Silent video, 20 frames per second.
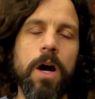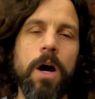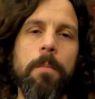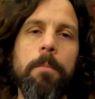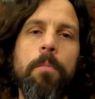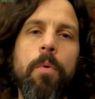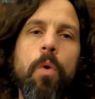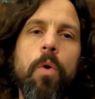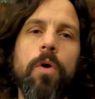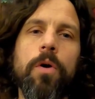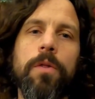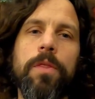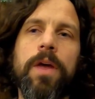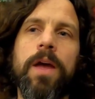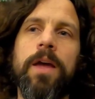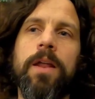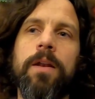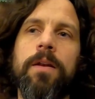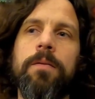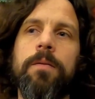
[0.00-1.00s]
more
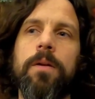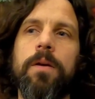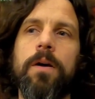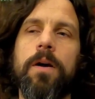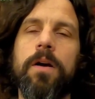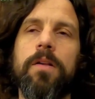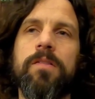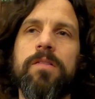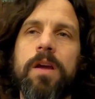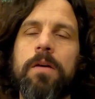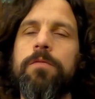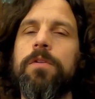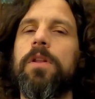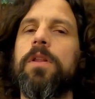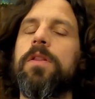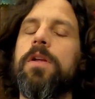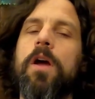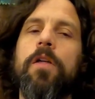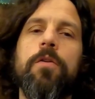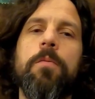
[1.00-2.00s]
than several
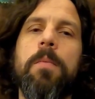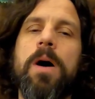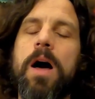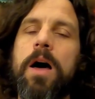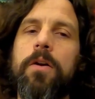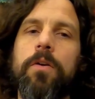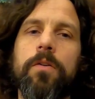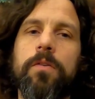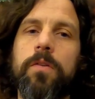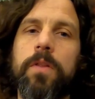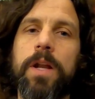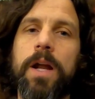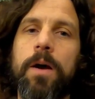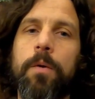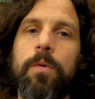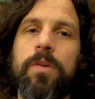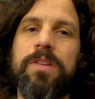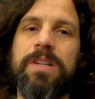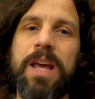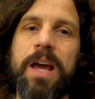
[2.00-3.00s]
of the other models that I
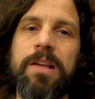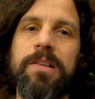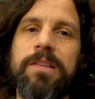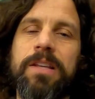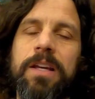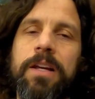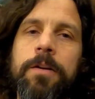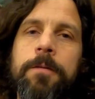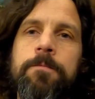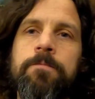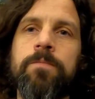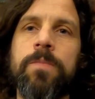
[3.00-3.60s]
was testing.